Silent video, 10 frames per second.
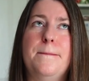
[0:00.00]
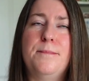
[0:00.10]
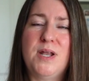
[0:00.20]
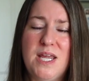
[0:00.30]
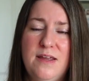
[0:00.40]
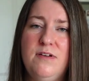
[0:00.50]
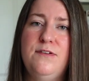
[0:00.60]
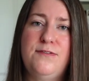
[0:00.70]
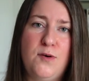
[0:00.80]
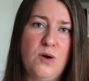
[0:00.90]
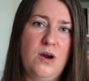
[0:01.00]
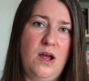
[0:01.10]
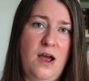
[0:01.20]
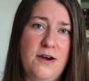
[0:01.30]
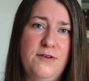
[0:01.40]
But even for
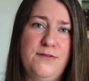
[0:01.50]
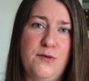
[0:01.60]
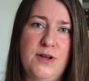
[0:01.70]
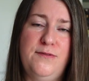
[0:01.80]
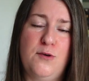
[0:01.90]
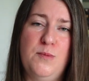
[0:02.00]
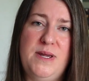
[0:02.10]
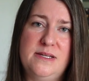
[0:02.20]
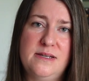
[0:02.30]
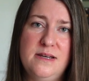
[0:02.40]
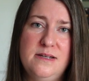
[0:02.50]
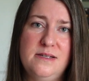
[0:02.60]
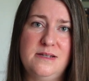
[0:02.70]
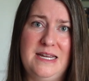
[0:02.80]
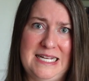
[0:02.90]
144
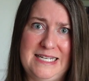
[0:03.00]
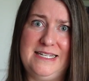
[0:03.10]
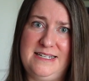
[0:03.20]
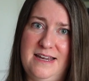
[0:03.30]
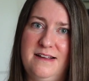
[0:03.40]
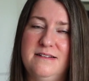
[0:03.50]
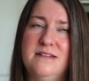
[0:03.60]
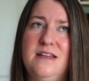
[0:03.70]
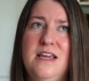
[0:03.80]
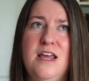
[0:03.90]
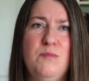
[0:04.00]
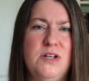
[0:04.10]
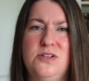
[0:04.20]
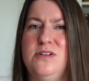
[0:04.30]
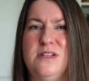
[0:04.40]
pieces, it's easy. The
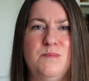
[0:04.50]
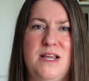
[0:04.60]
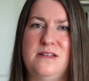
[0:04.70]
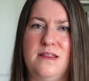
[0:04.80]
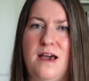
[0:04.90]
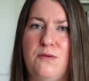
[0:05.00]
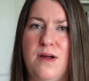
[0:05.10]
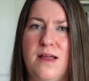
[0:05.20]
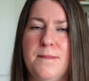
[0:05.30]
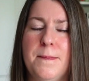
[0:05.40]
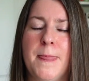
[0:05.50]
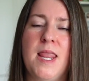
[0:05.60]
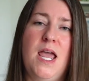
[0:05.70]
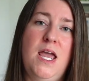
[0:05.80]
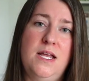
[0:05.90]
image just makes it that way.
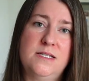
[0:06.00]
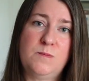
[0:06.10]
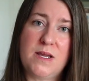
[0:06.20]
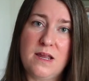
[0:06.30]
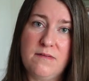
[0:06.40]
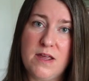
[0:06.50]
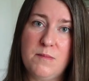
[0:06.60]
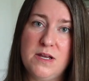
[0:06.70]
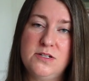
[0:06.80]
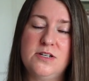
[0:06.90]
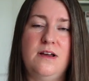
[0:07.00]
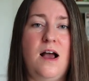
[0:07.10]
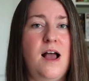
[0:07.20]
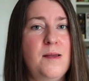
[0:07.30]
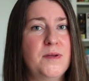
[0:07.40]
And speaking of the image,
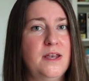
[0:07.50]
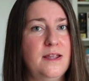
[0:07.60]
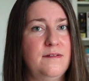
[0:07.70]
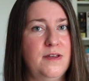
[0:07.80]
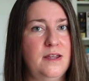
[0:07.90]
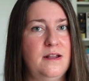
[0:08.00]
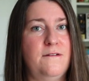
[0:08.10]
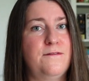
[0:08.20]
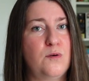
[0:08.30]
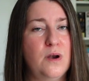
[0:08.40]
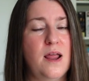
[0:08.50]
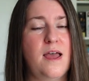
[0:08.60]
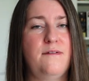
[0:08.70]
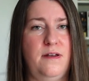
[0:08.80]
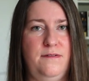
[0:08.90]
I'm going to give it a four and a
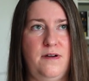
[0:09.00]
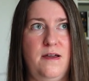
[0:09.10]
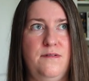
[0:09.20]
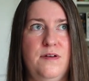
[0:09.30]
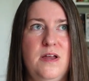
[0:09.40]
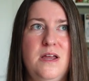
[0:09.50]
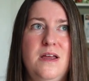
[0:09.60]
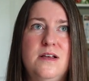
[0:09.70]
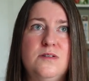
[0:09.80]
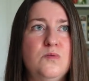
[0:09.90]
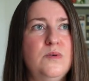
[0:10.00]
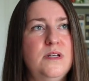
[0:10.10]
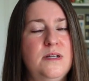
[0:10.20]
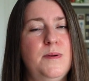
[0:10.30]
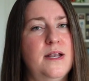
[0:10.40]
half out of five. So I
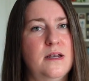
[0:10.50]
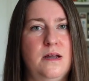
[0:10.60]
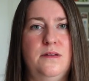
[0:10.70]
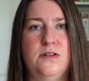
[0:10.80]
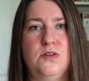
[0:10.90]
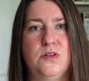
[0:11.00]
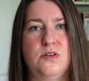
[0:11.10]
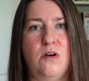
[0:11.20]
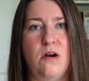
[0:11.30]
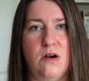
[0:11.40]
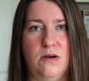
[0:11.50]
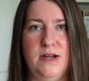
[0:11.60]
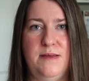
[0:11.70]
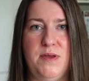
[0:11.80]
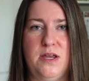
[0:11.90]
really debated on this star
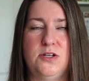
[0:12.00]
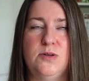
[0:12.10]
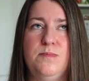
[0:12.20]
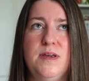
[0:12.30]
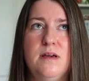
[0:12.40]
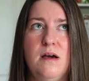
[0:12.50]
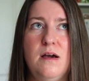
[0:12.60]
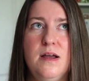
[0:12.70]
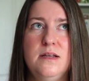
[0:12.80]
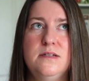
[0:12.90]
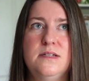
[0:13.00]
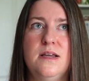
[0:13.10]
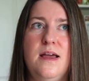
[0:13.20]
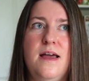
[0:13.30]
image because,